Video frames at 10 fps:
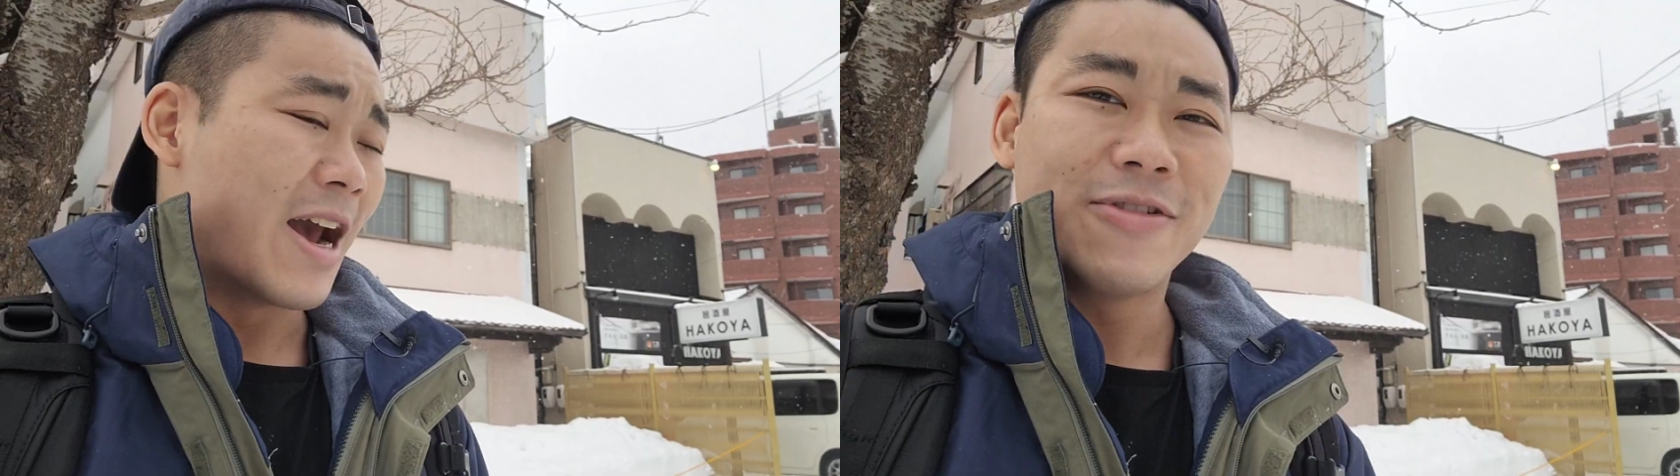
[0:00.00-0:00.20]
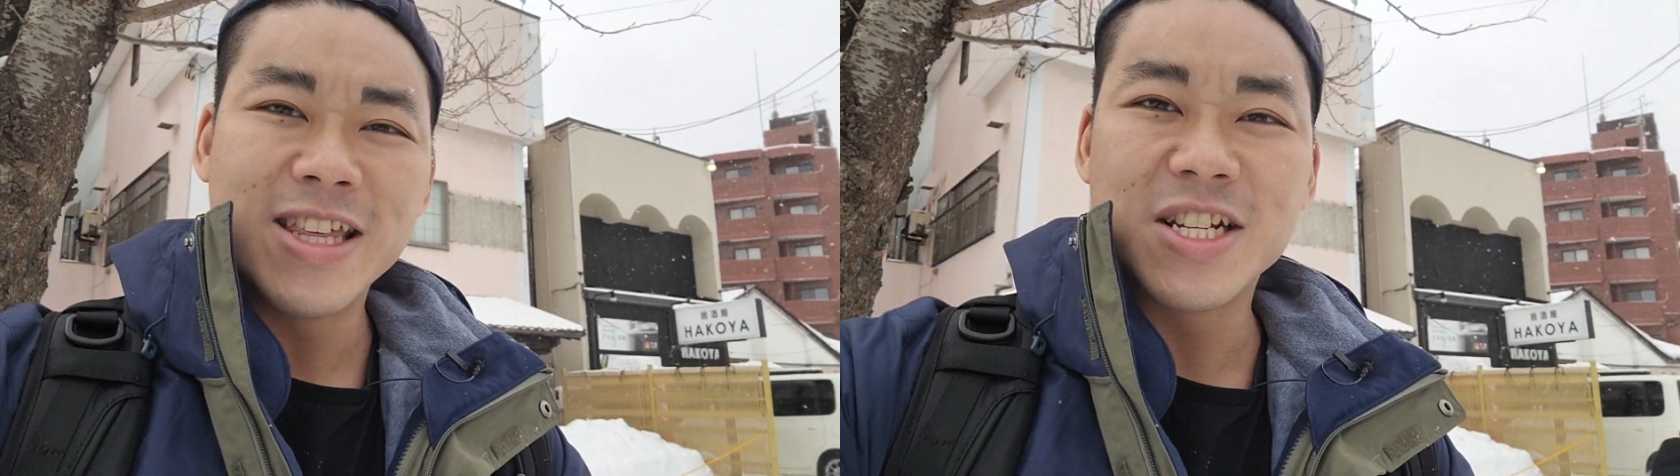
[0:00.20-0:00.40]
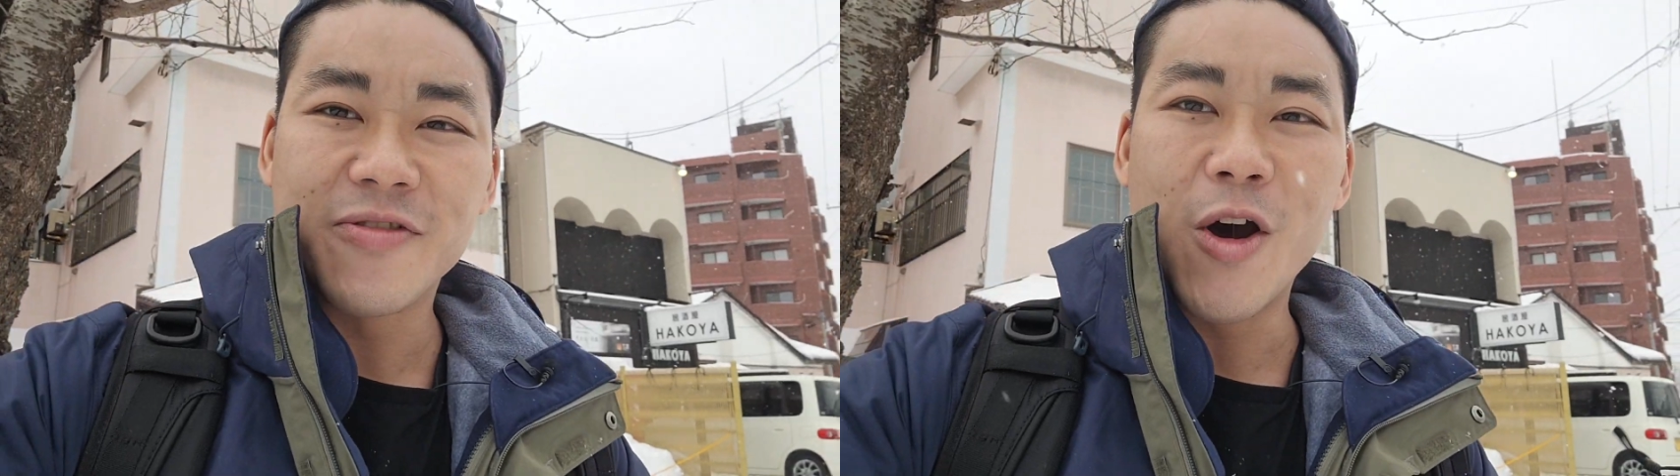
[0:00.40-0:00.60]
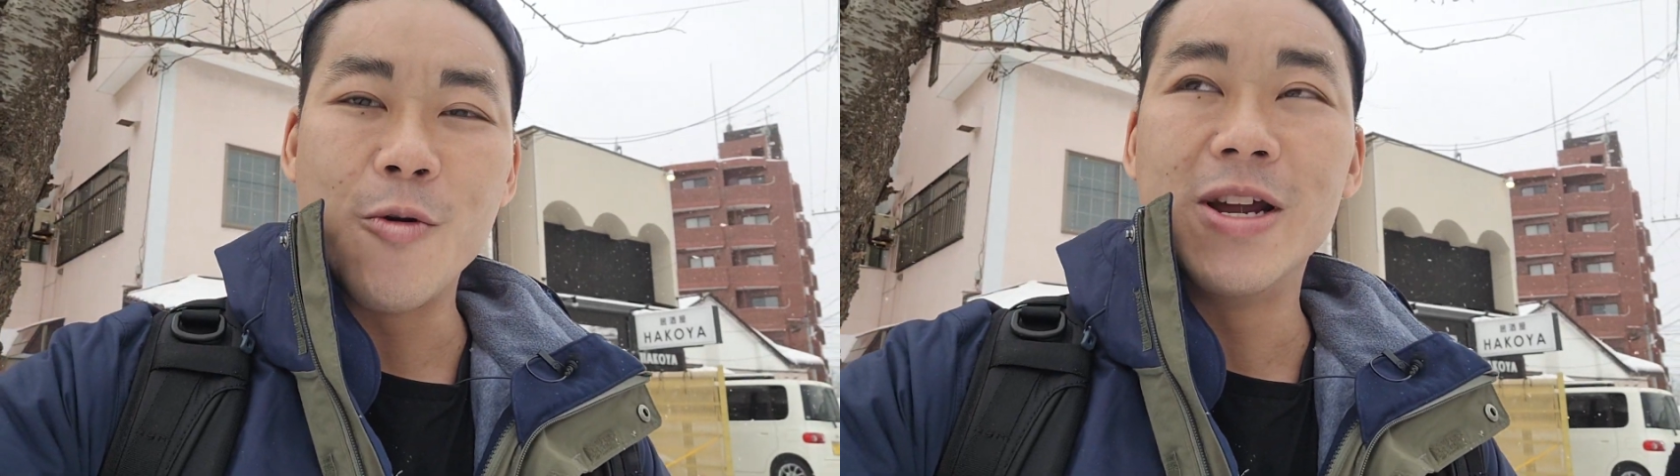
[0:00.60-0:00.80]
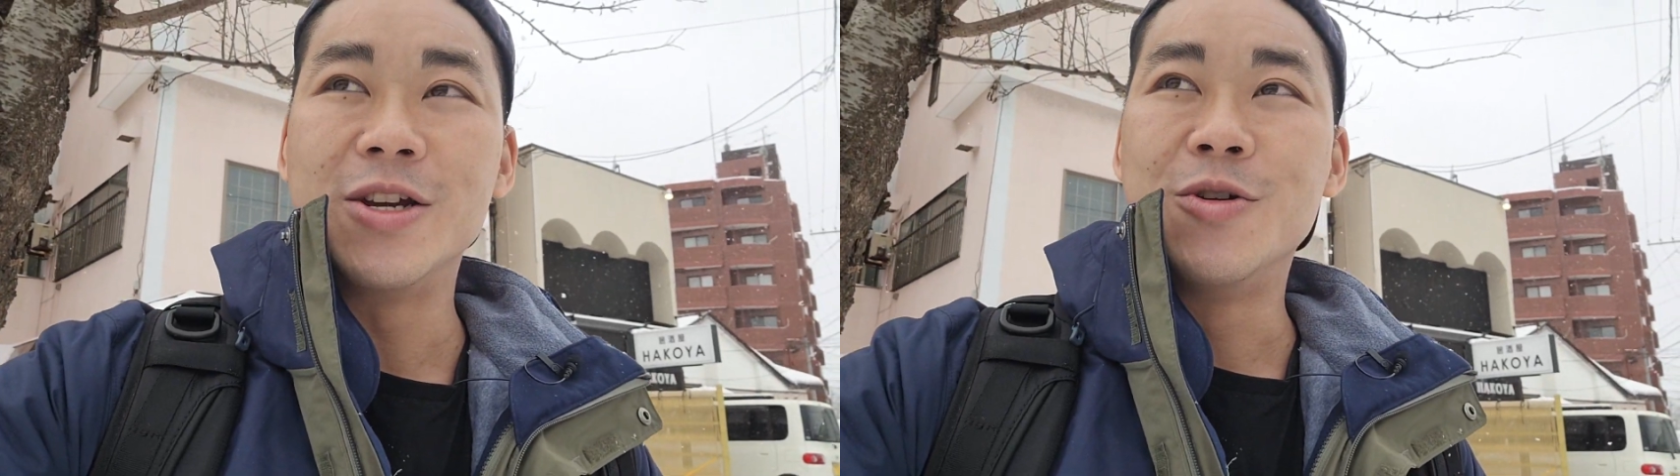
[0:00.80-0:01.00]
Everything just felt
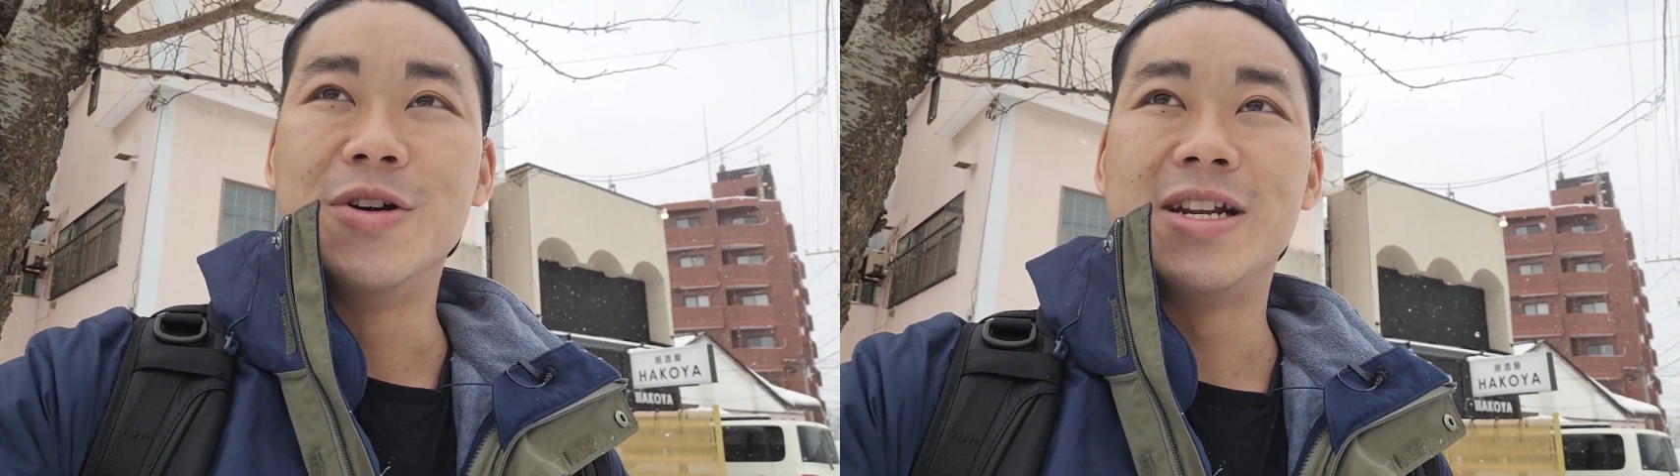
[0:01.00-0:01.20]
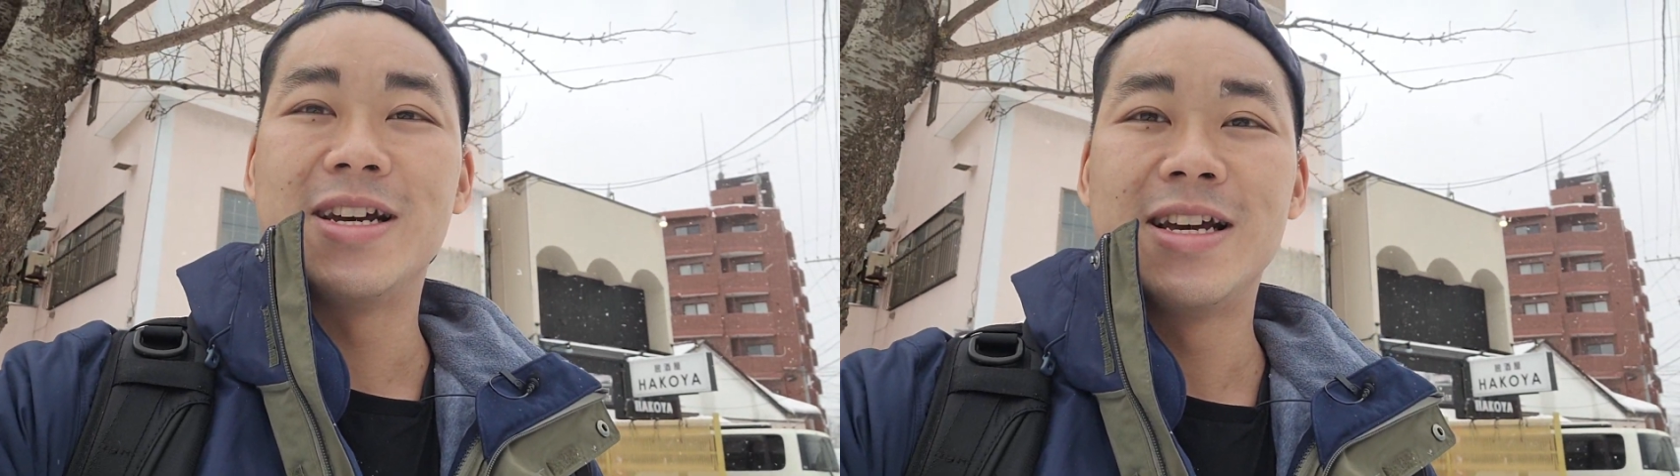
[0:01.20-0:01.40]
really good.